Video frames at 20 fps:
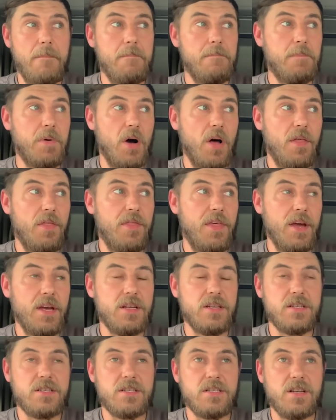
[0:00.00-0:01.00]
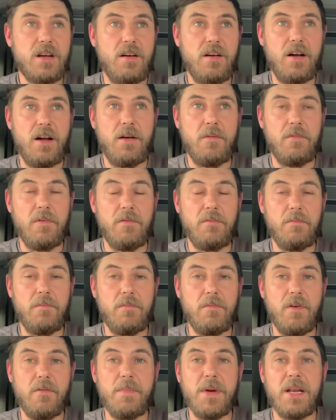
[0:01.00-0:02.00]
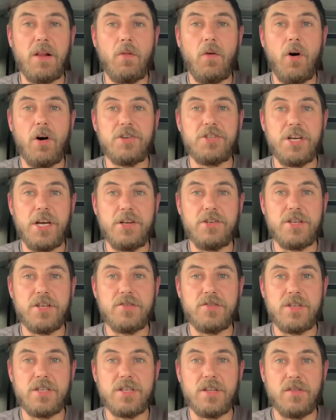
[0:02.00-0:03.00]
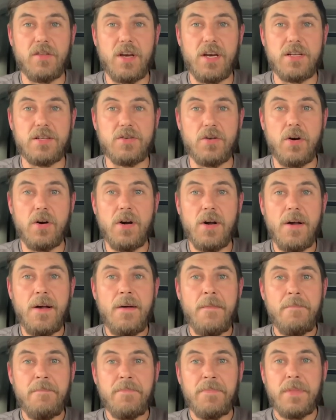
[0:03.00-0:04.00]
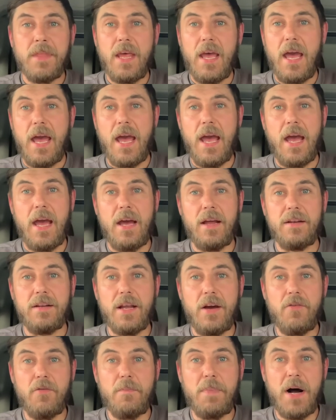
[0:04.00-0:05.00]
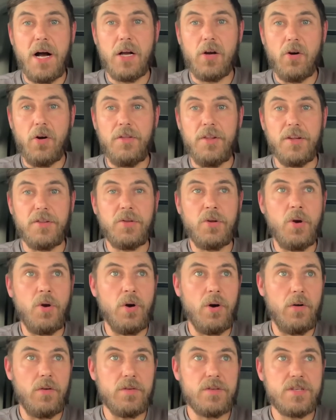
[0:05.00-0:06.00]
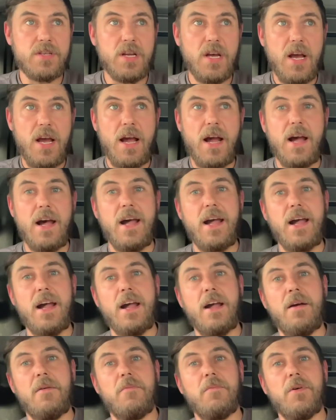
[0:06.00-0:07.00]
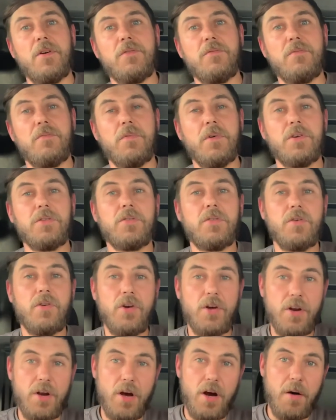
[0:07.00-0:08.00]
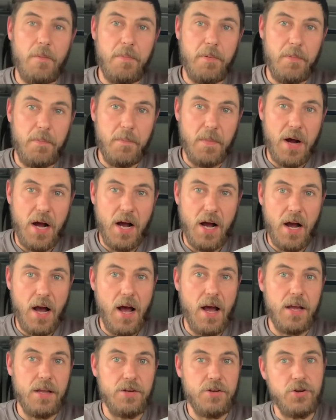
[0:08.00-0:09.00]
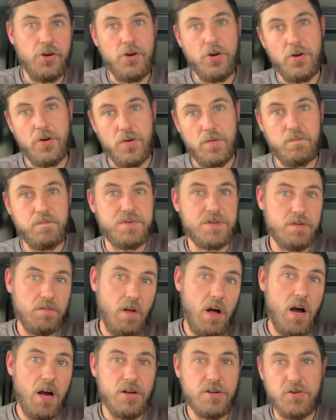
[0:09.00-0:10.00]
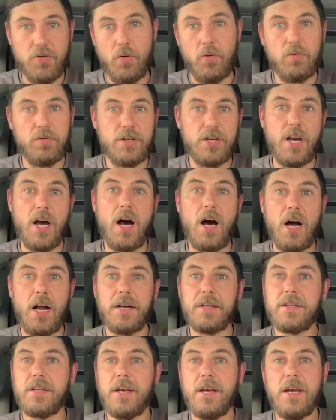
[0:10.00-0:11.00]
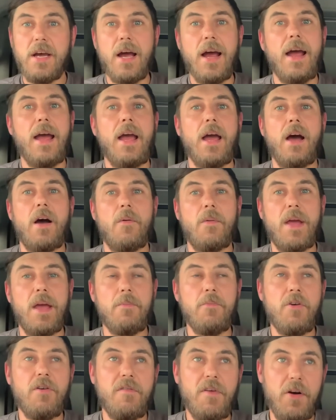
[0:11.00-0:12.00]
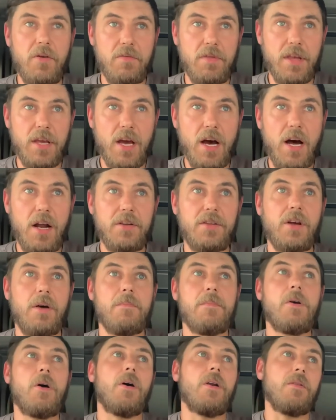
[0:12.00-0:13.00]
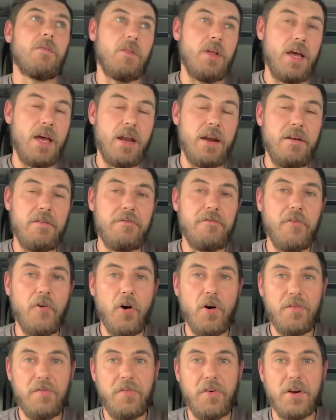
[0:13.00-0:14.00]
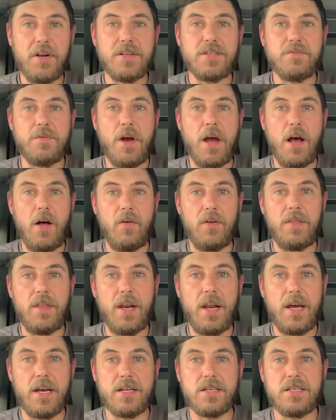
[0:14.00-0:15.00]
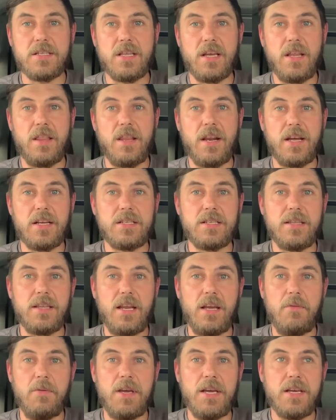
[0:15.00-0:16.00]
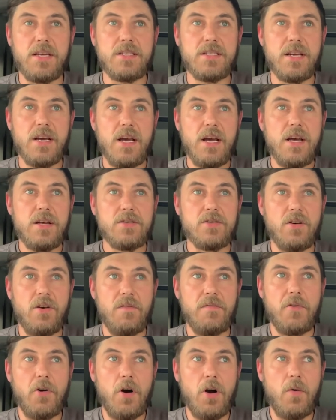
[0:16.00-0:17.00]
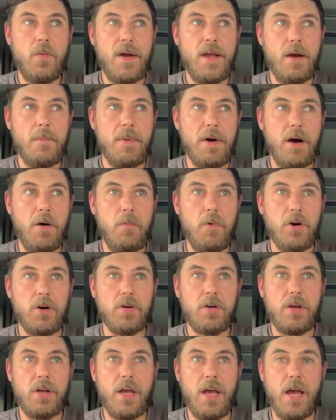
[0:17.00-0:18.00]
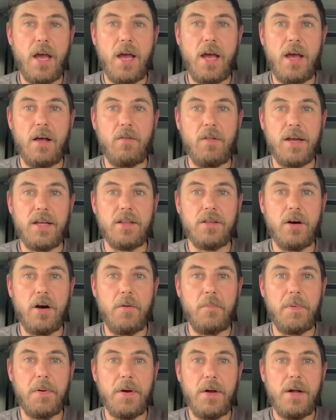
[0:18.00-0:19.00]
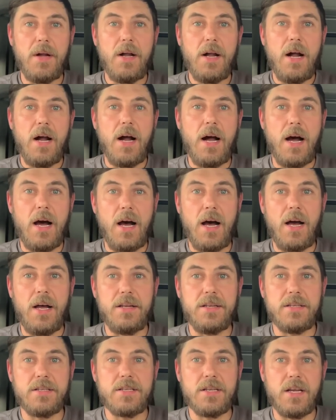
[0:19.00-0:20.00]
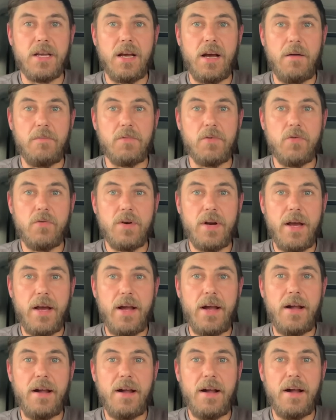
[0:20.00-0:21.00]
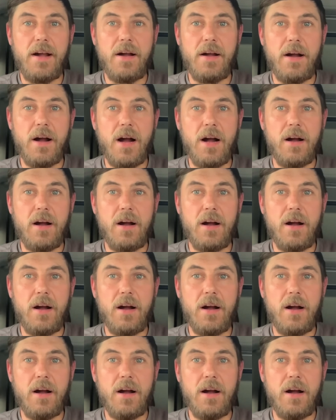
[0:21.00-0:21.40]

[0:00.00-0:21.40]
but things, we've made a lot of changes recently. So now I'm back on the tools. We're doing up my new / old yard. I wait to move out the yard that I'm currently in and for as well in the next 3 weeks. So I've got quite a bit of work lined up, and I'm going to